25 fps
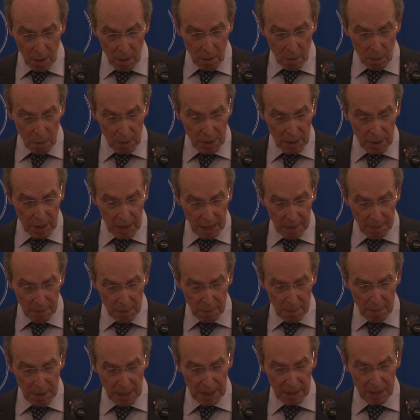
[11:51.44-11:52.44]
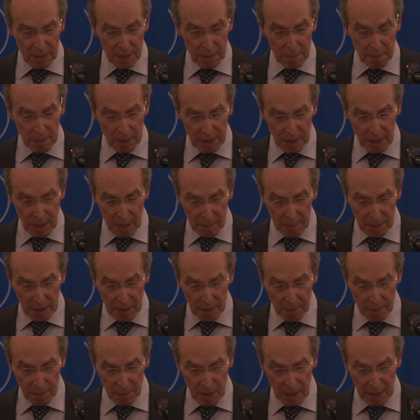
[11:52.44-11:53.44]
with a naval base at
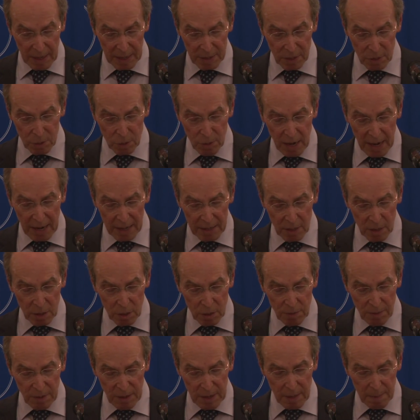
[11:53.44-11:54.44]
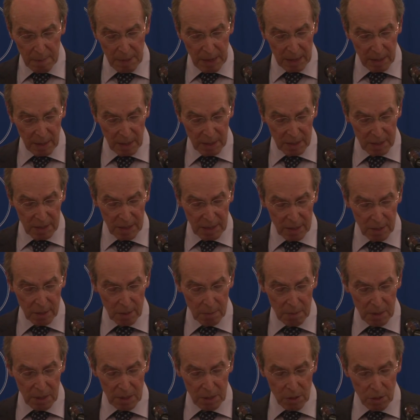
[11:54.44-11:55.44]
Manama, has dragged its feet about
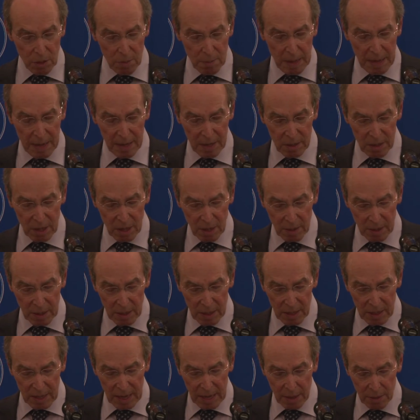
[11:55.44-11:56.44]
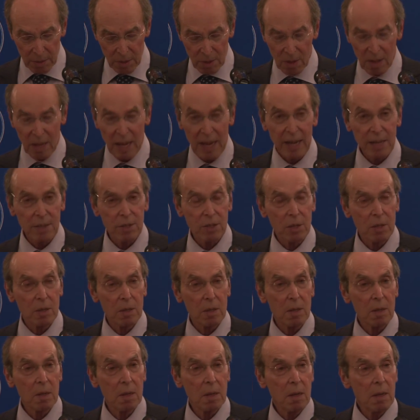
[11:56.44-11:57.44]
ostensibly humanitarian council action